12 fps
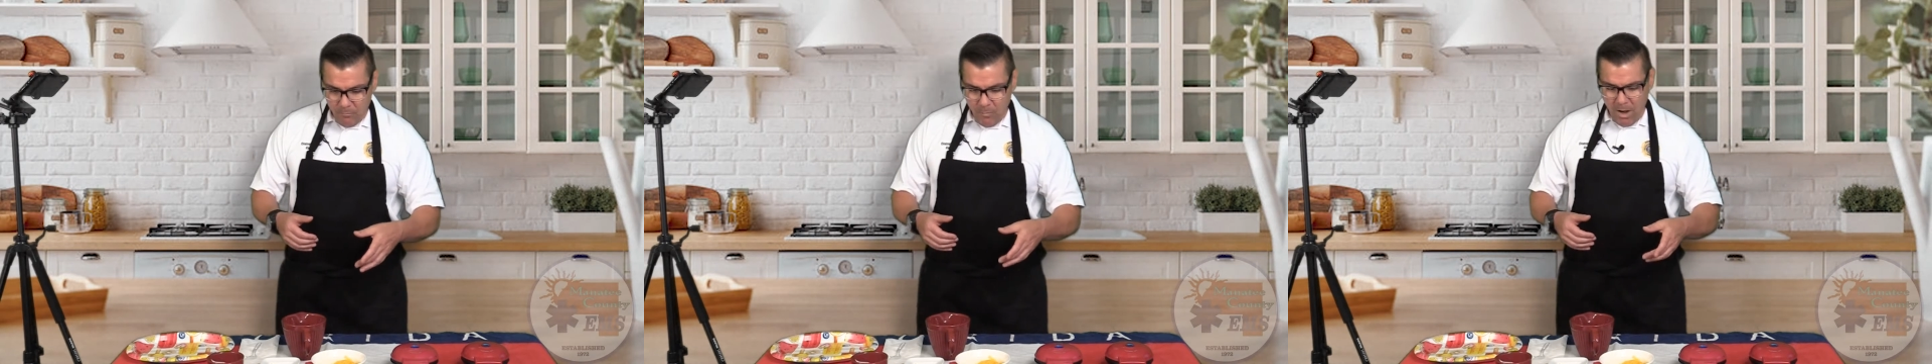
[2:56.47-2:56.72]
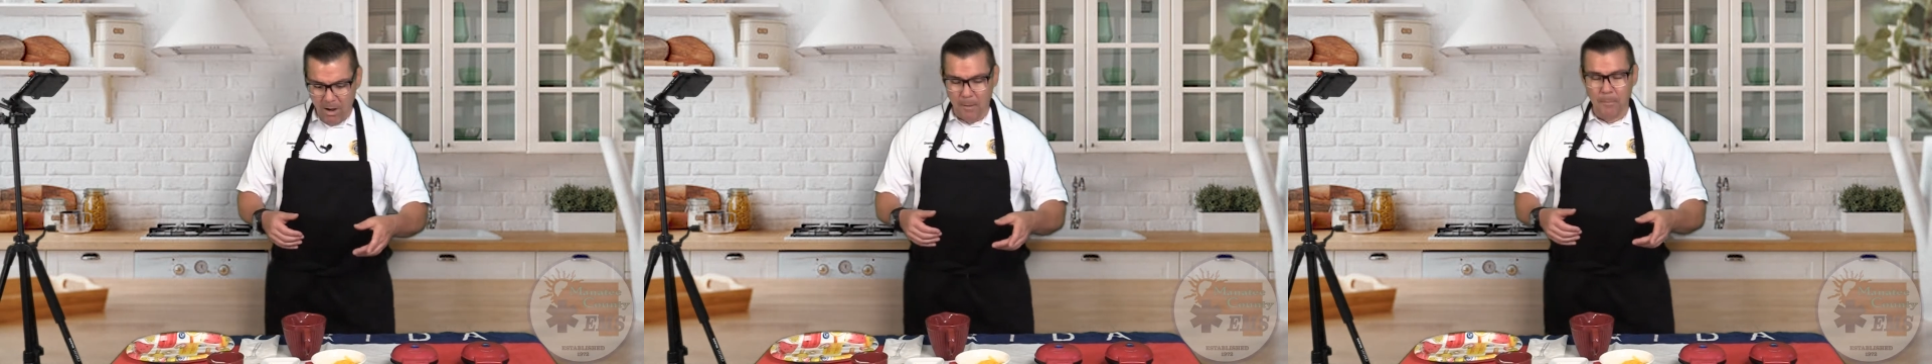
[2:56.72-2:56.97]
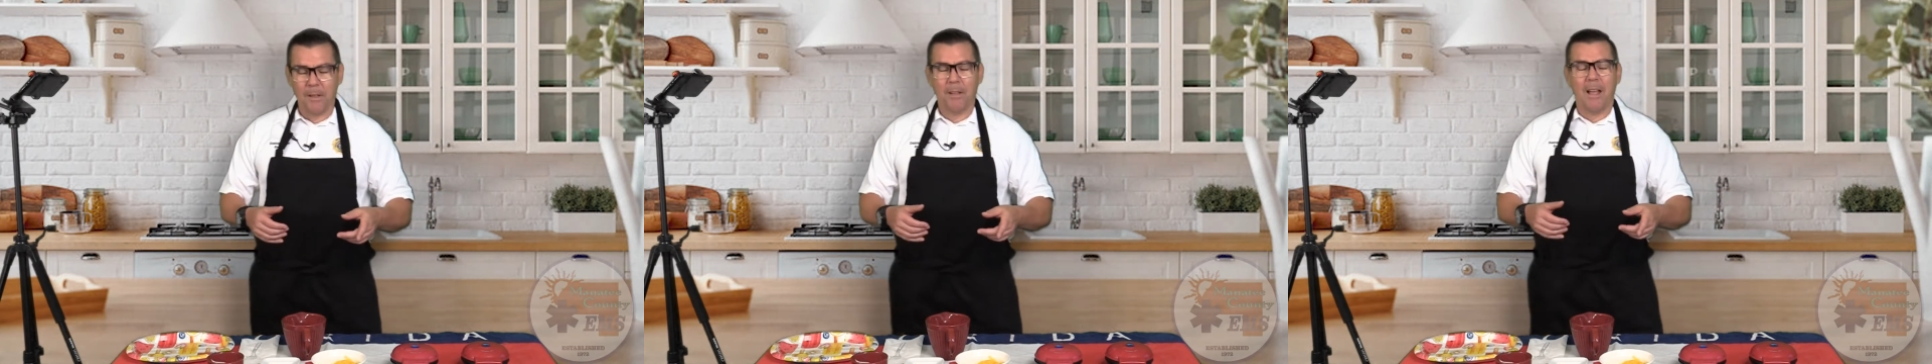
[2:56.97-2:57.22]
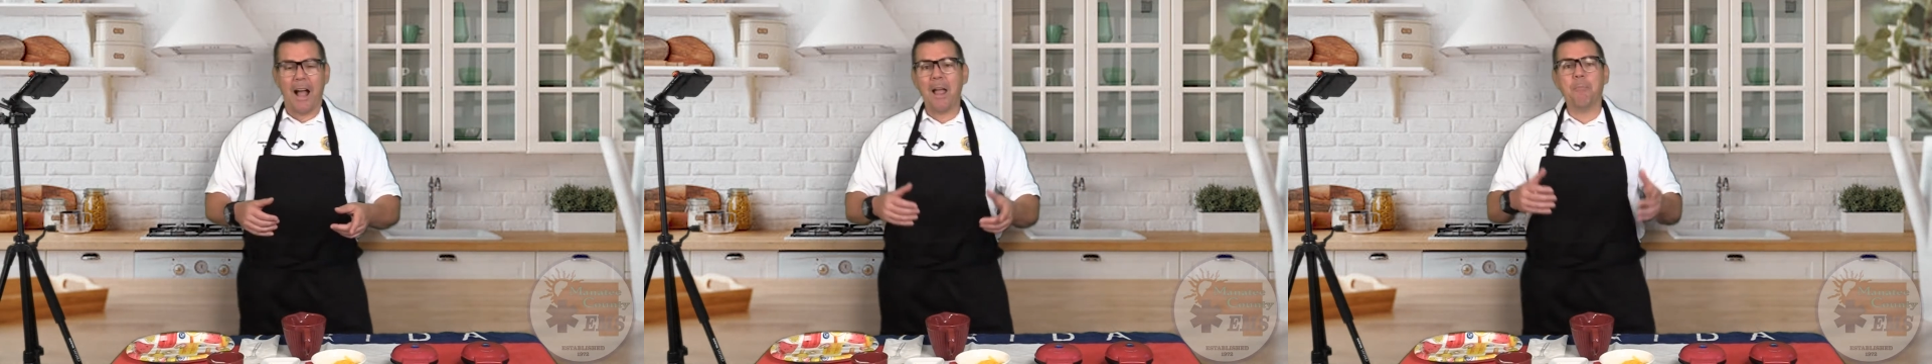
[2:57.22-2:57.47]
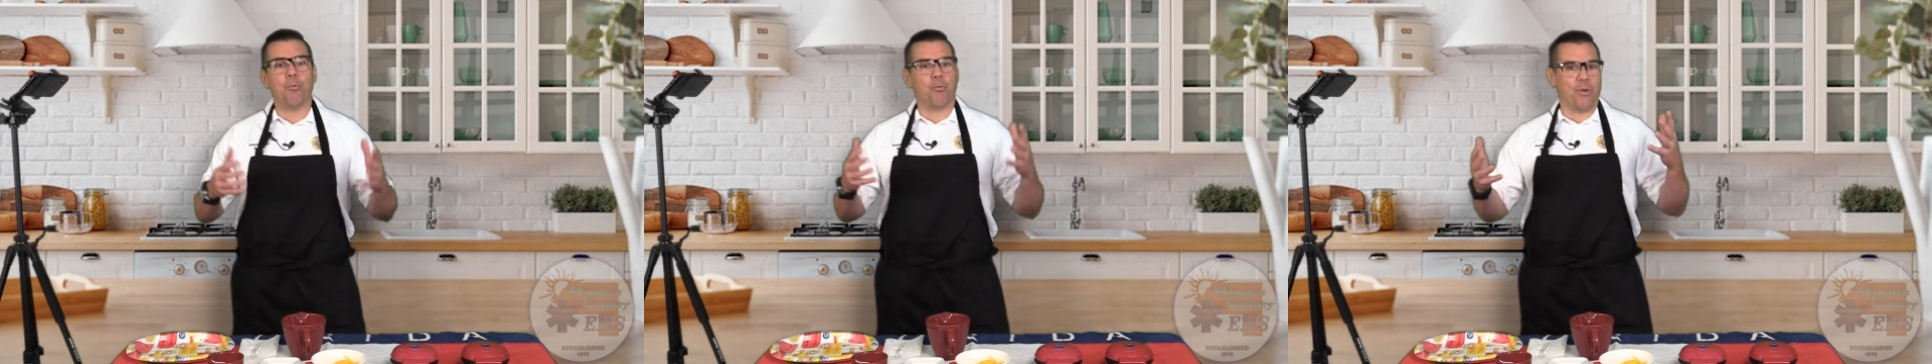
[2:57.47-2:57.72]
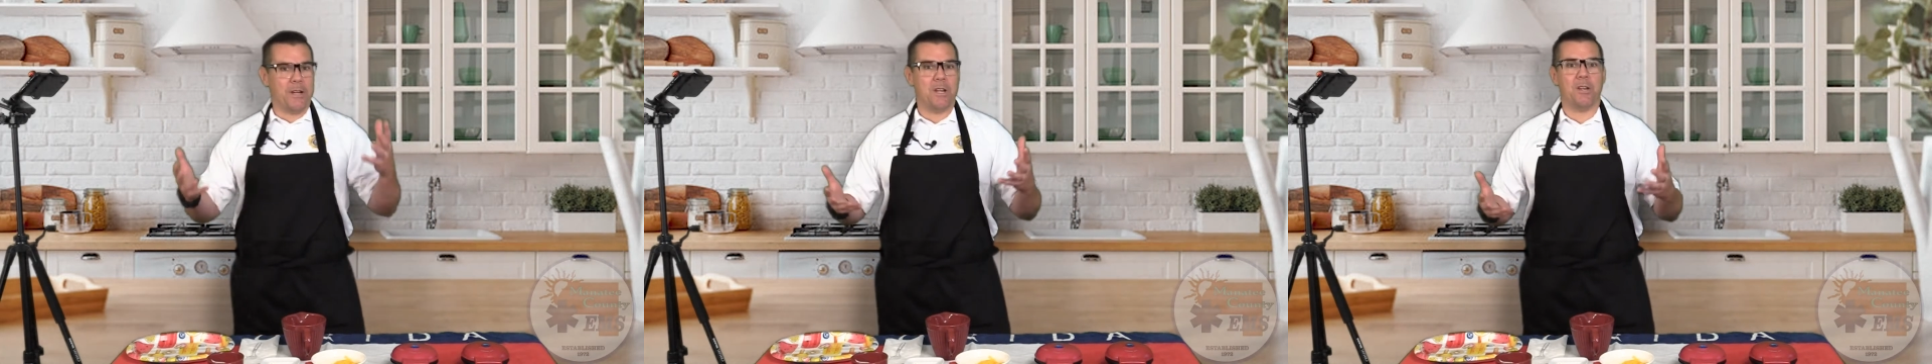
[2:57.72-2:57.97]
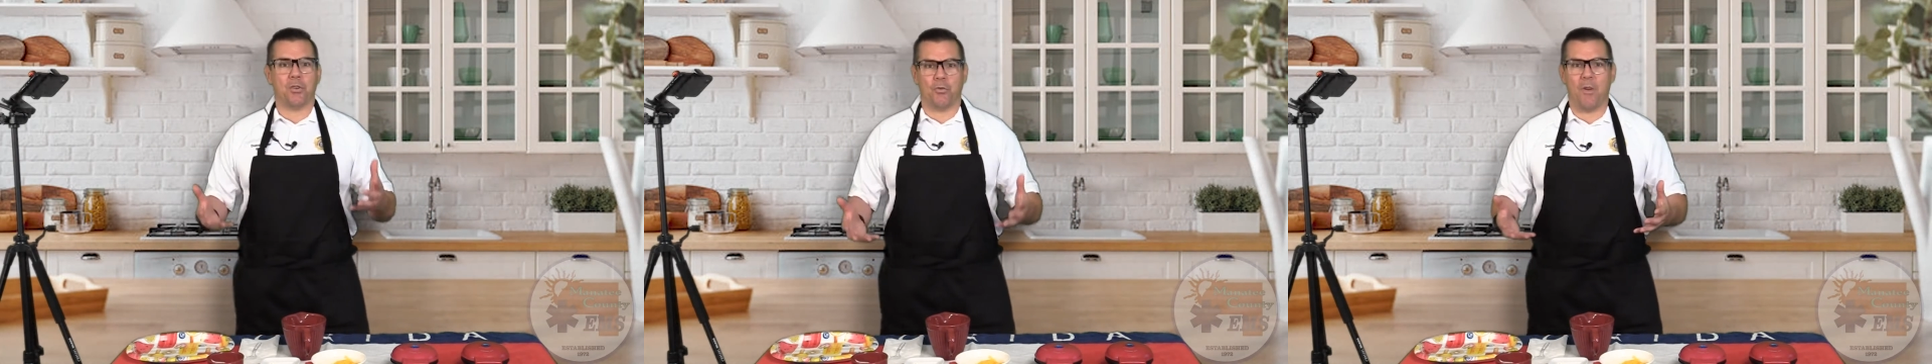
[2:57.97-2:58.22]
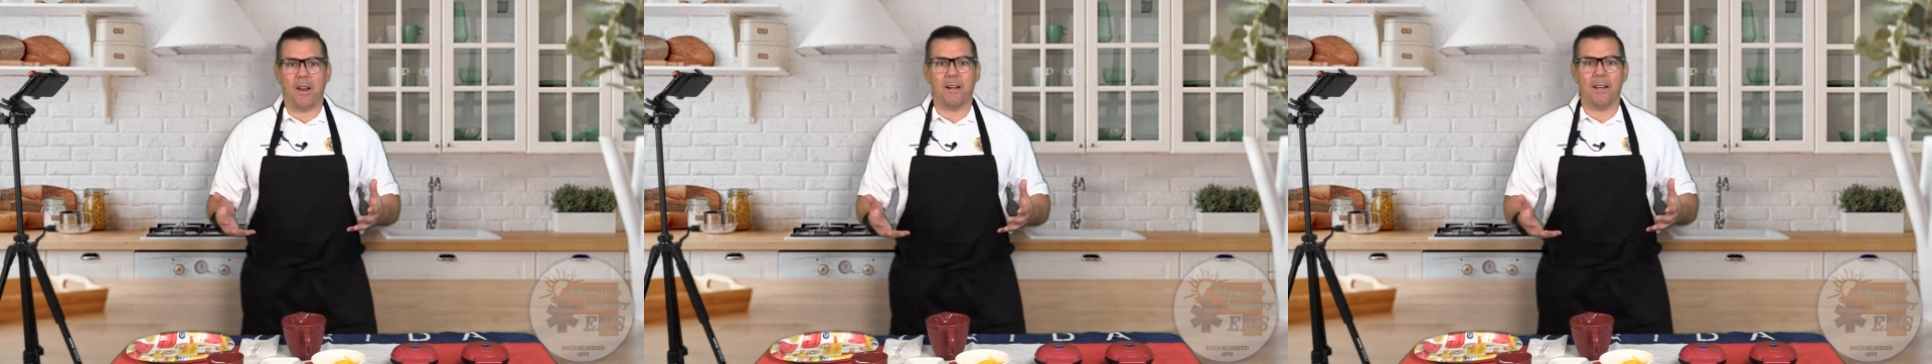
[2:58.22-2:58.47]
I
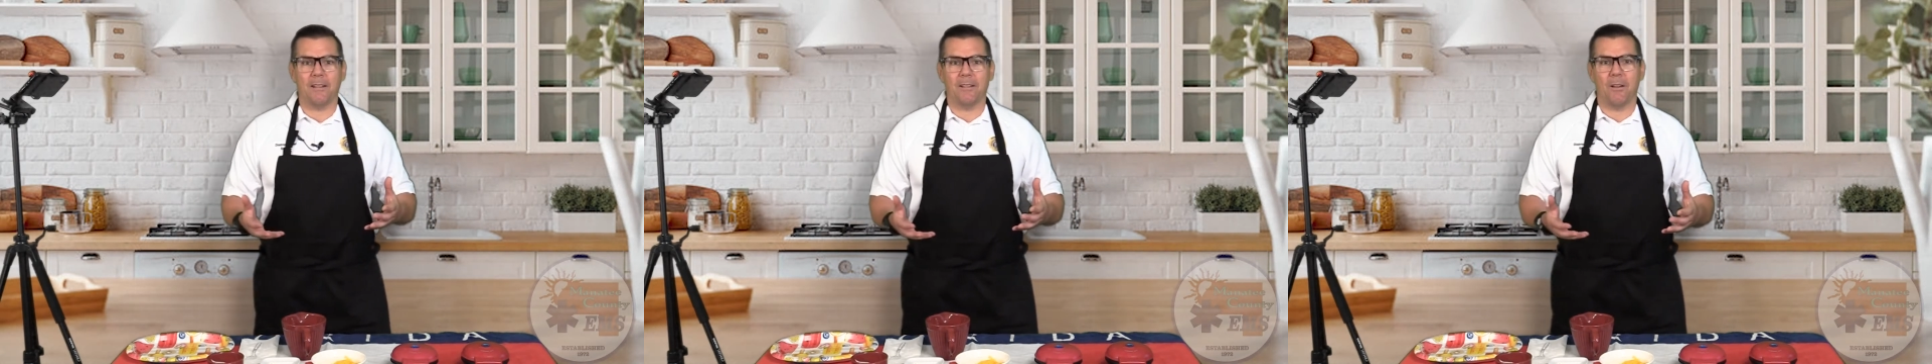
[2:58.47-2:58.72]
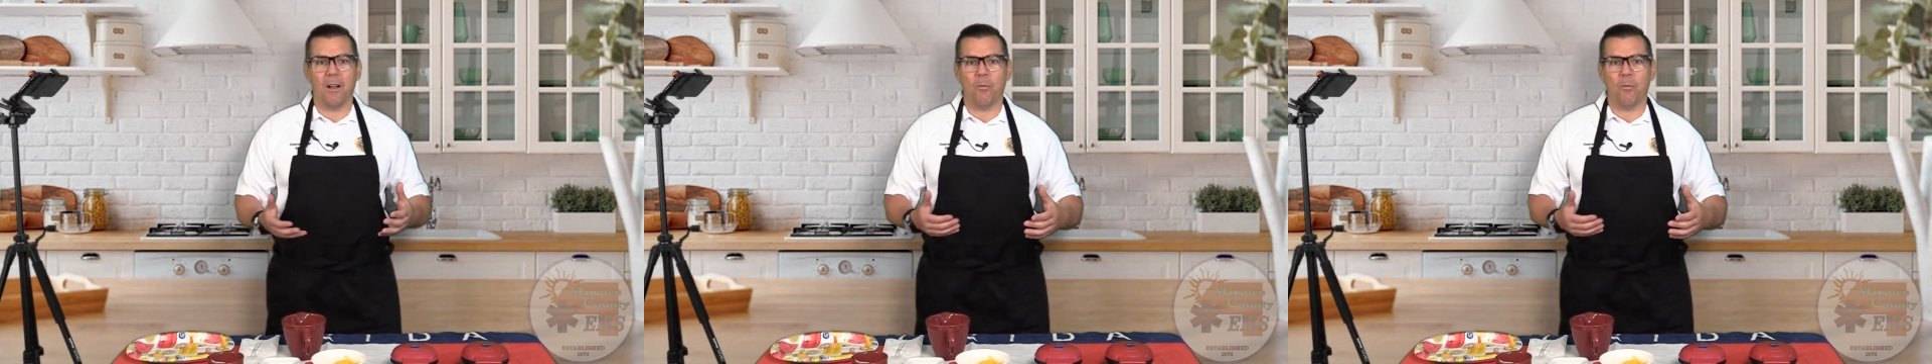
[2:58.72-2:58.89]
pre-shredded it